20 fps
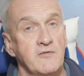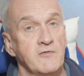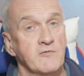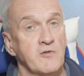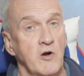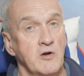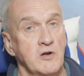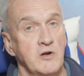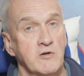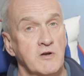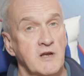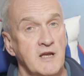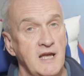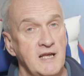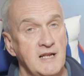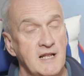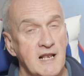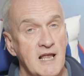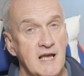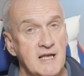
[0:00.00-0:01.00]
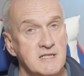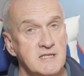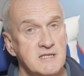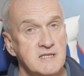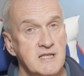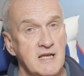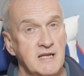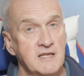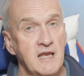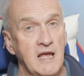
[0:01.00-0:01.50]
If you've got your kit
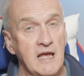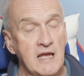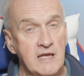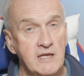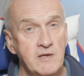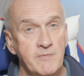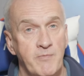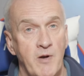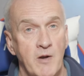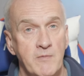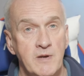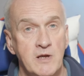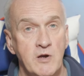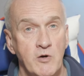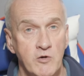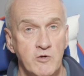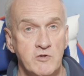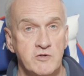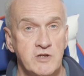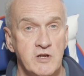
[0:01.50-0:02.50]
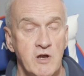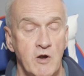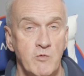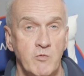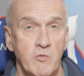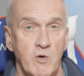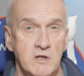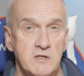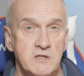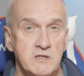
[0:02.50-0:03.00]
lens, then you probably
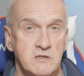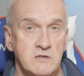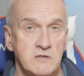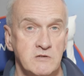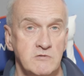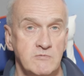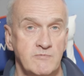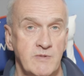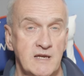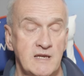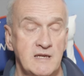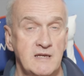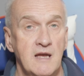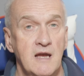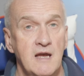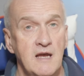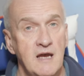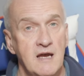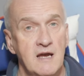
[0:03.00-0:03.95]
also want to be